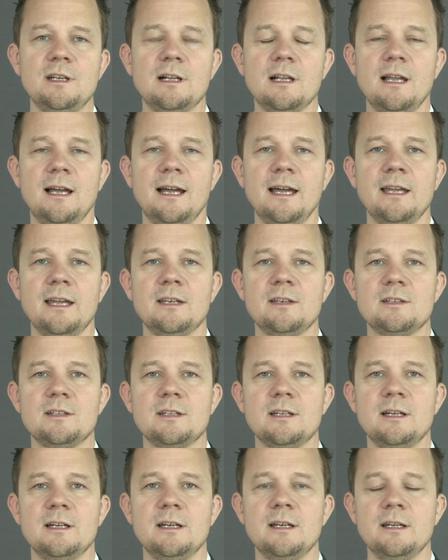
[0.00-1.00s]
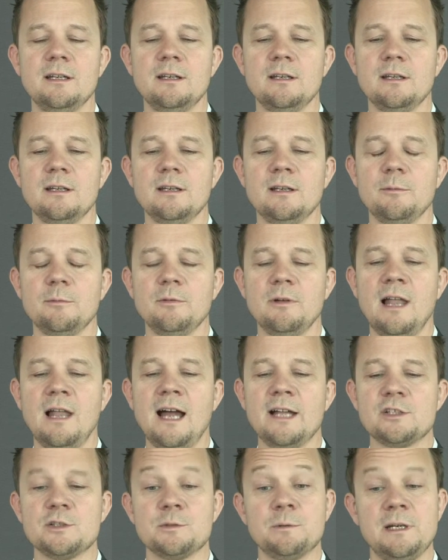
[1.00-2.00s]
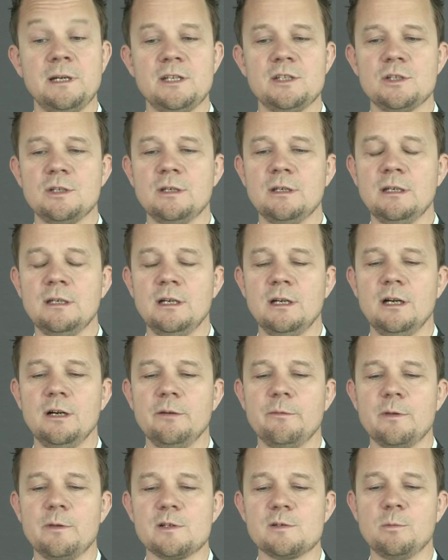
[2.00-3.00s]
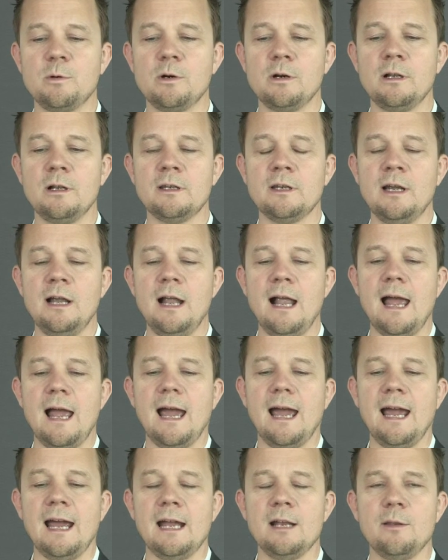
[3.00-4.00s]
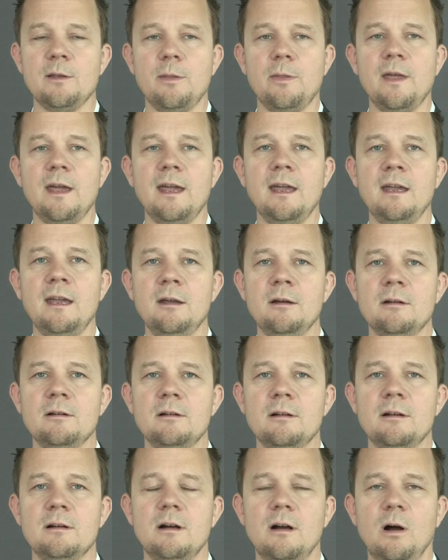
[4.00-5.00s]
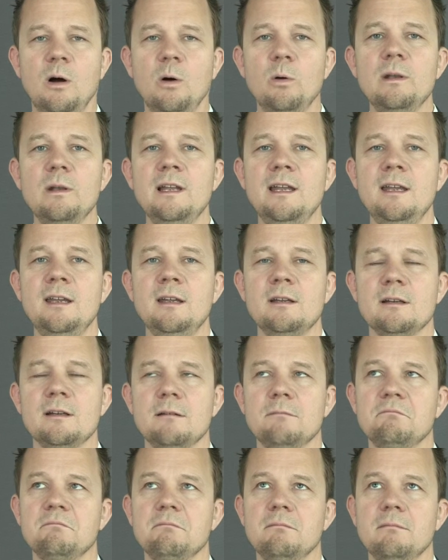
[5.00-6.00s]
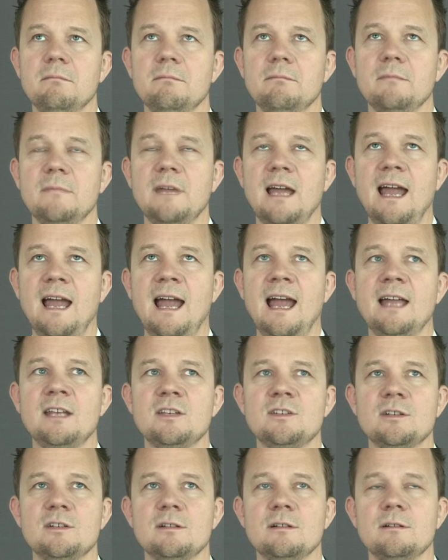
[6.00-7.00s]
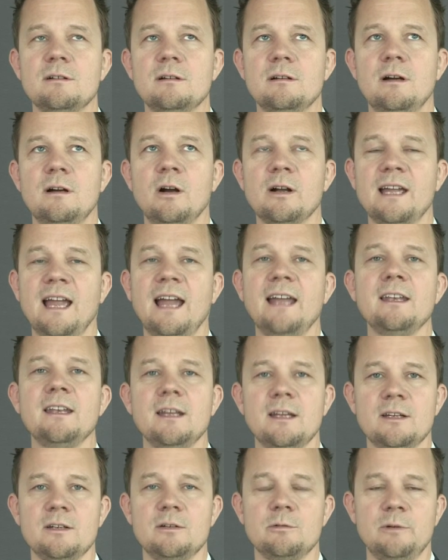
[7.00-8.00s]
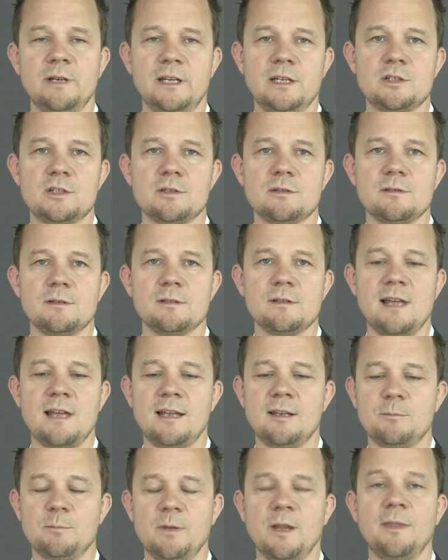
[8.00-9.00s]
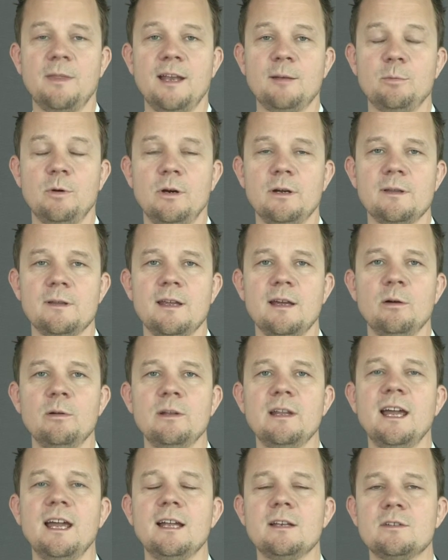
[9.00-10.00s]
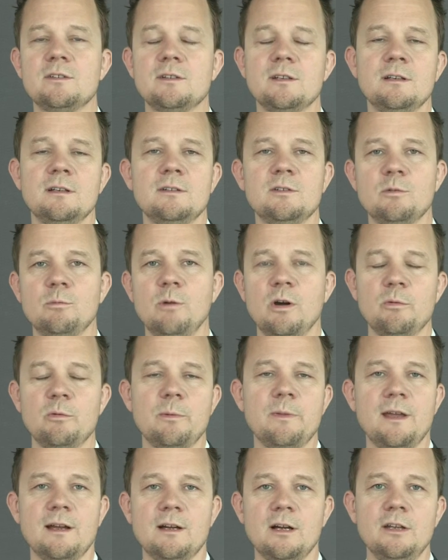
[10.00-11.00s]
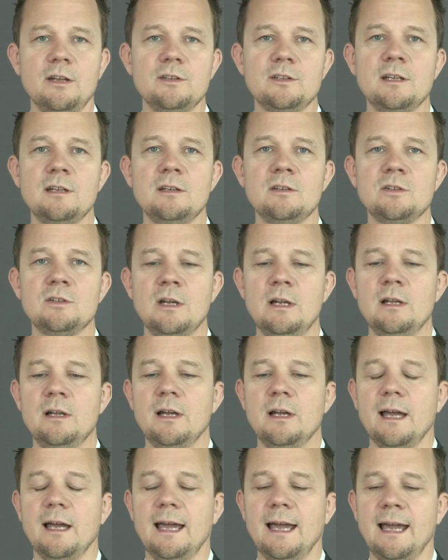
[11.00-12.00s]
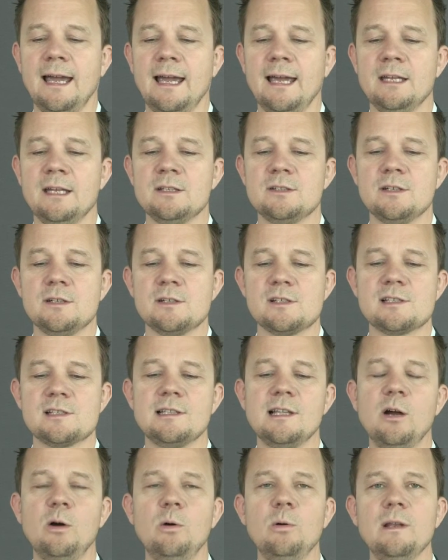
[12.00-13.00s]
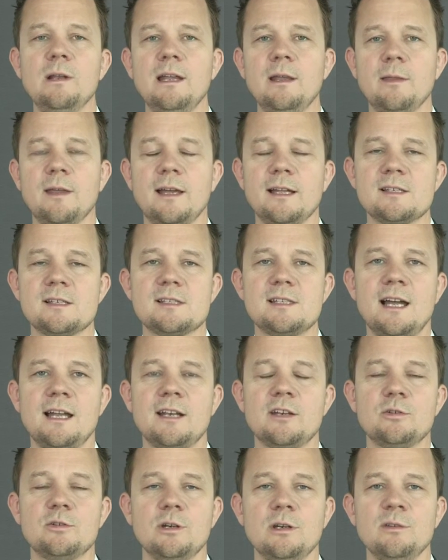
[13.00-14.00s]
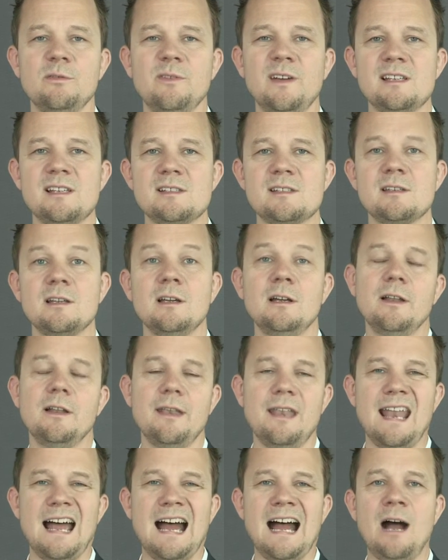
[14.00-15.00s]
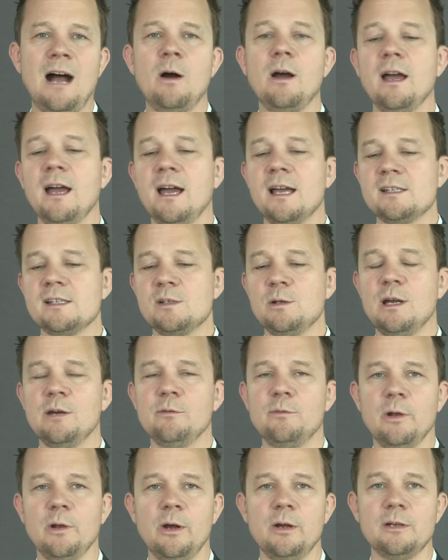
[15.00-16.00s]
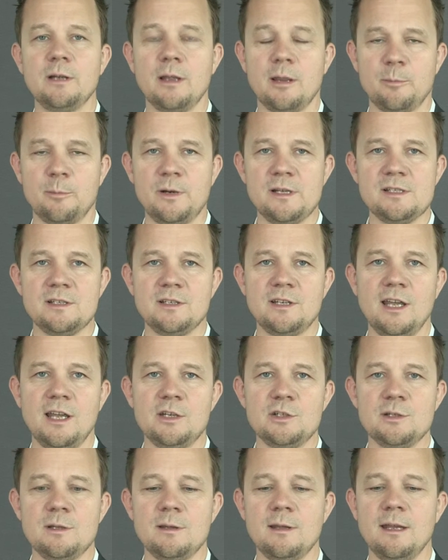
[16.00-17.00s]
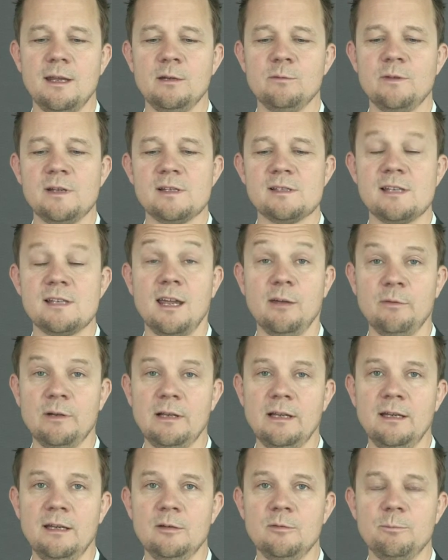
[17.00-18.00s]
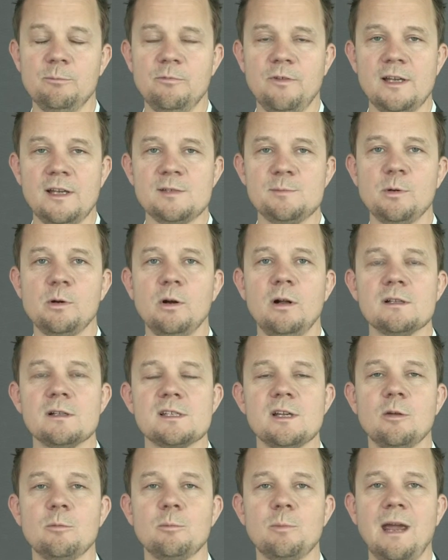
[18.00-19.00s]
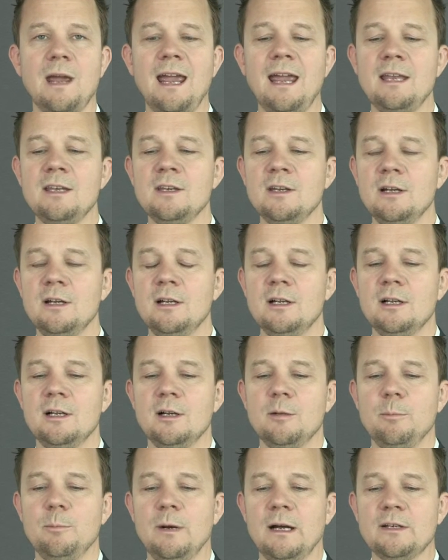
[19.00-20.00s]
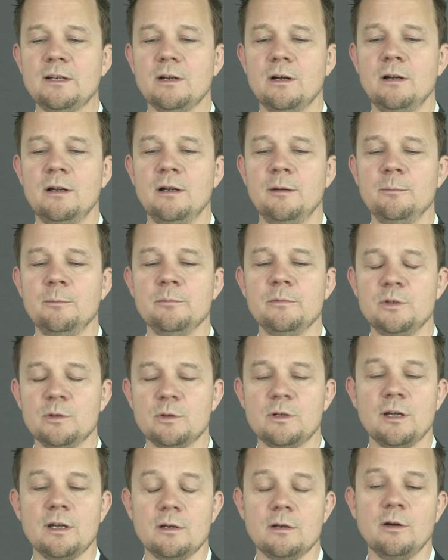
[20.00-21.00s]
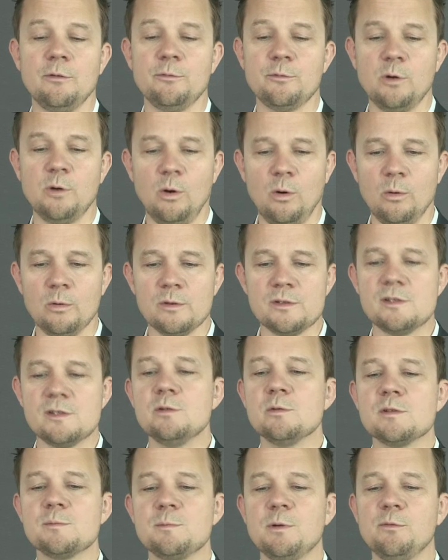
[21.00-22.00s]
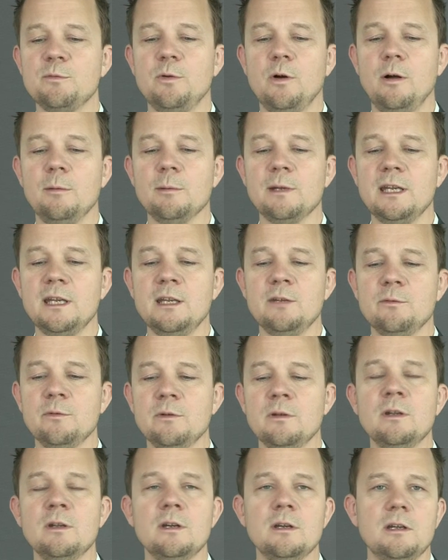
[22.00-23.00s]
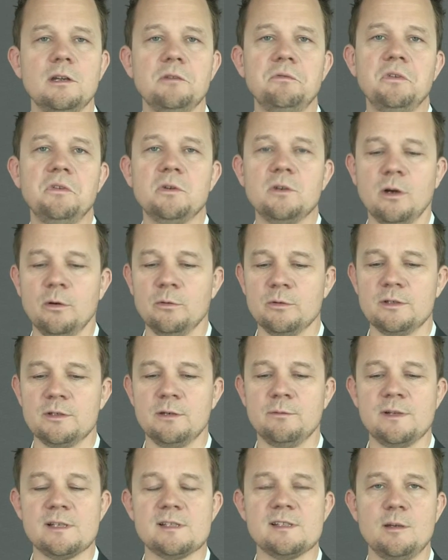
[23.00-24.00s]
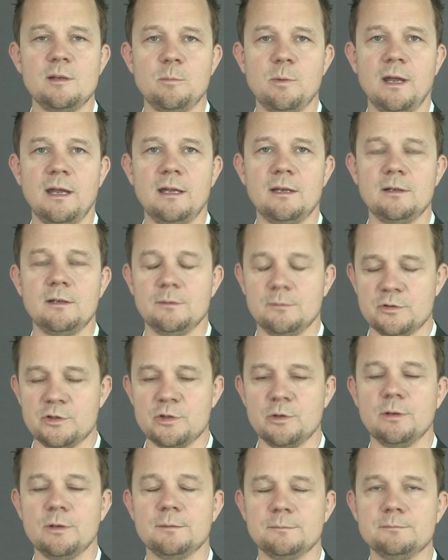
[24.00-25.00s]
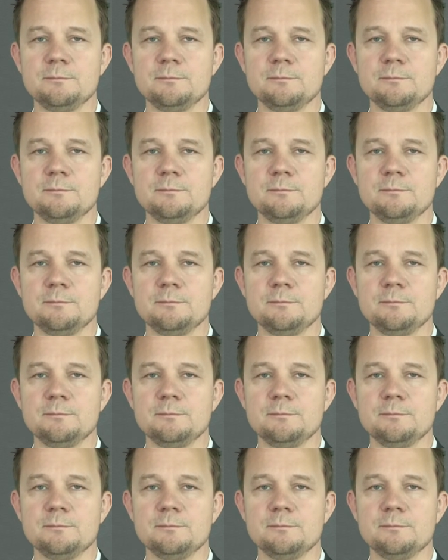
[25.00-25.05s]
client in a large region of this world, and they only had organic reach at that point. They only had to work with their content, and slowly then started to invest. Now, as you have learned in the presentation, they invest heavily in Facebook, also on paid, but you can of course use Performly even if you don't invest in paid, sure.